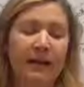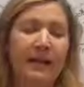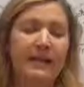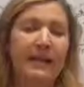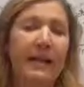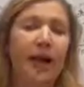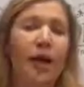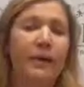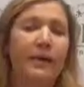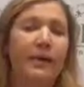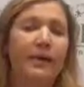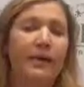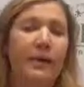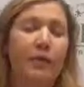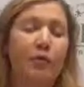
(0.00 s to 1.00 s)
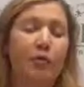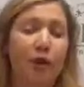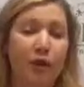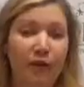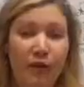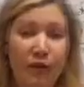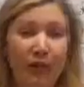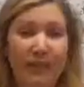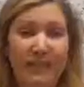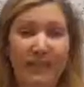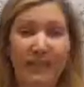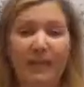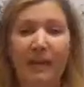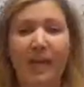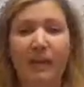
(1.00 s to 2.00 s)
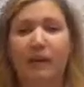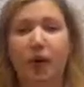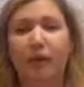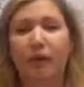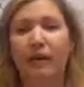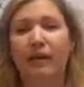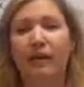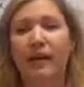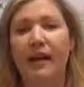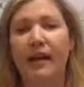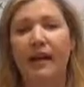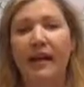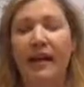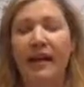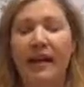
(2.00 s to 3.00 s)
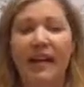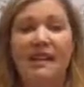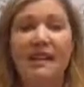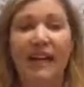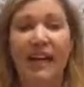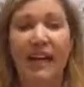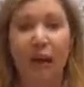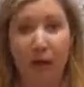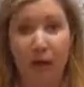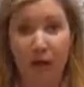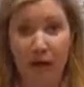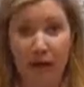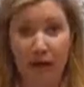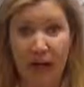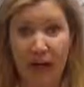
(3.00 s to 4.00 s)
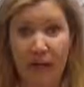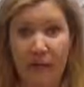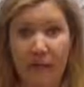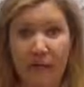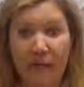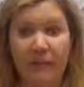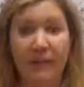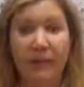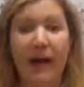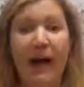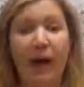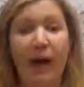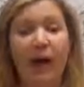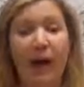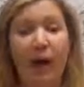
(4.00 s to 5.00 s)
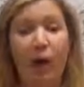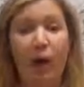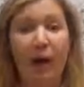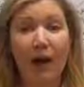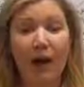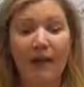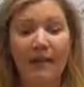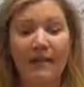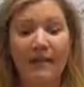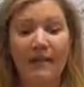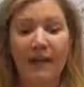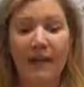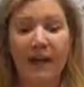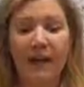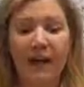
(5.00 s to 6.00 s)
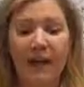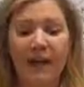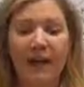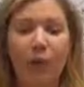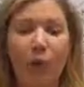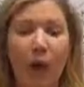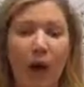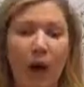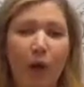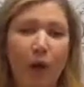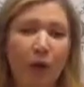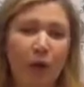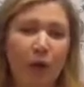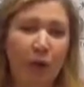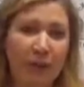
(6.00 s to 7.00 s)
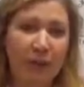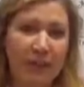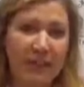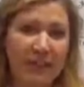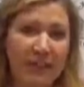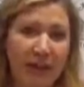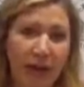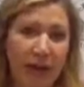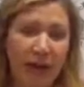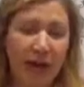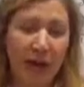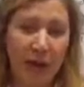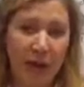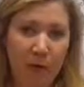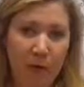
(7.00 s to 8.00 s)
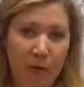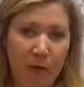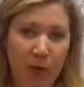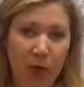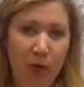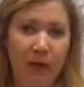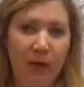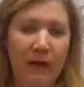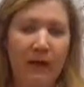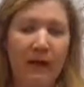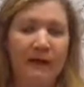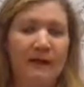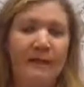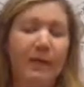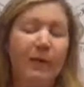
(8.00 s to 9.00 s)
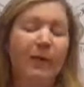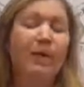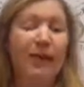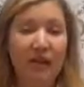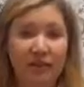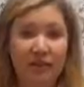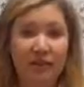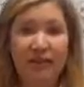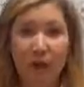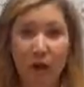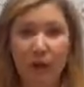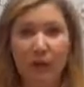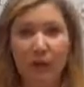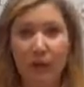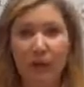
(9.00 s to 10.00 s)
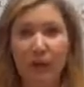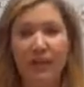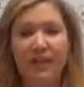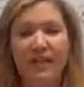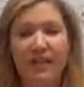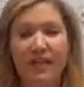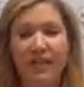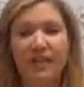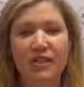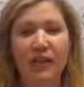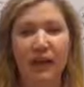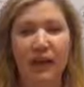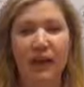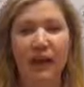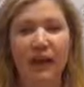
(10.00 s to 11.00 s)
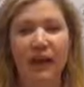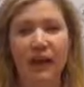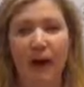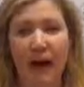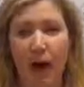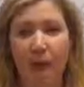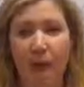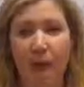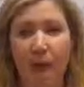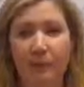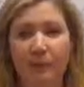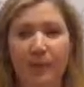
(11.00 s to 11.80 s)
to help improve your activity and mobility, and to get you healthier. So how that works is while we're doing physical therapy with you, typically in physical therapy, the sessions are about an hour.